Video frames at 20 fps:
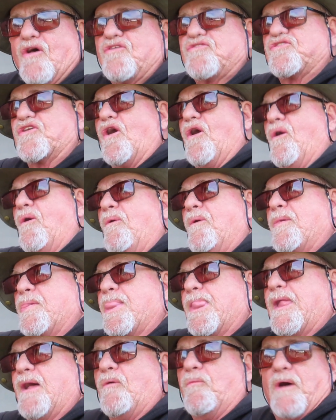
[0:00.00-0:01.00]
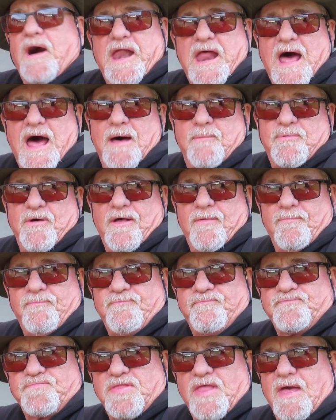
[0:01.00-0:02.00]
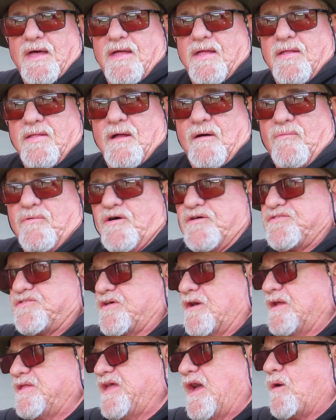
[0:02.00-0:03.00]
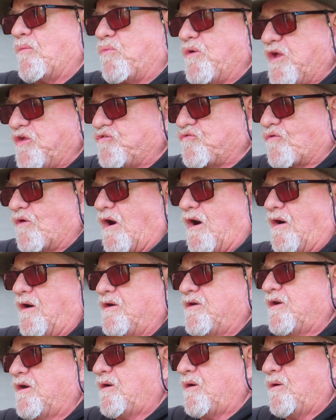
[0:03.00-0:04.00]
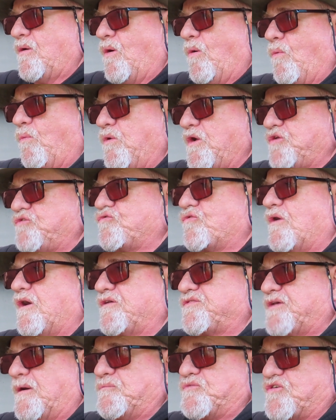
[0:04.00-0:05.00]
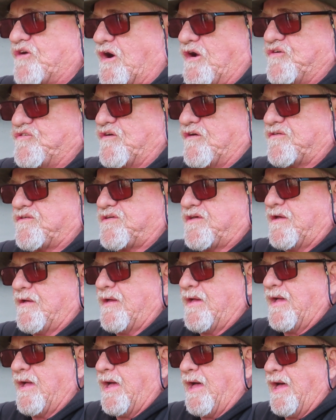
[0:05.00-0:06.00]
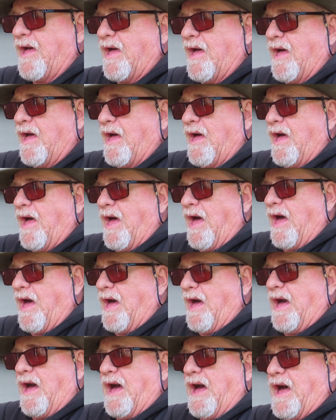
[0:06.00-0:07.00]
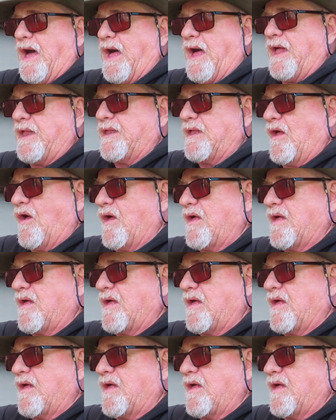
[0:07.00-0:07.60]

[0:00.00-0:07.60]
So what happened, there was, uh, they withdraw, withdraw some charges and